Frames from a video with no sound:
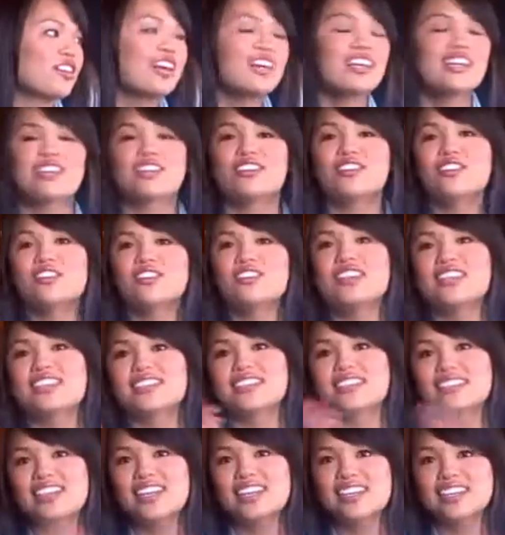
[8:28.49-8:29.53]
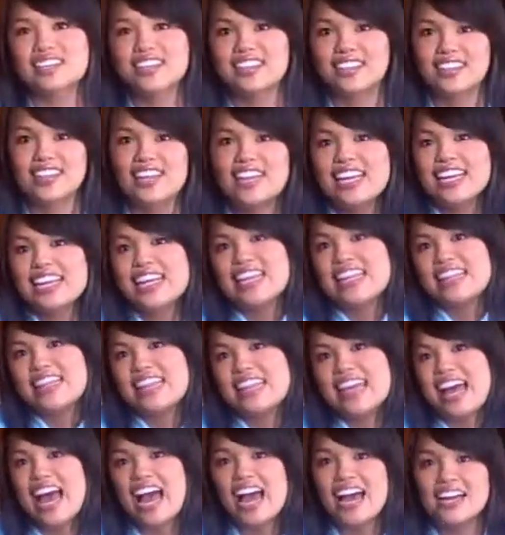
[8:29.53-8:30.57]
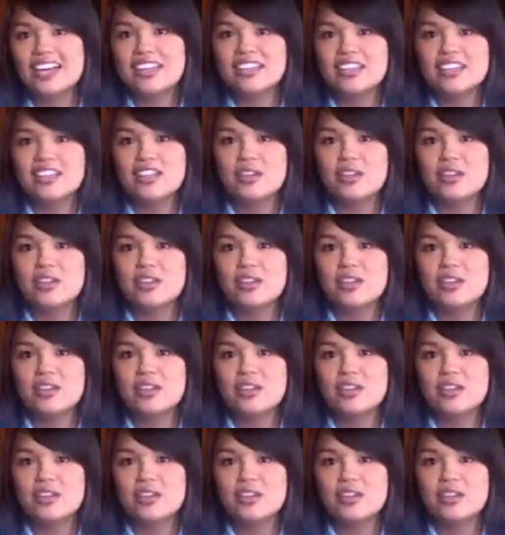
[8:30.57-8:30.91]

I can do this. I can eat that.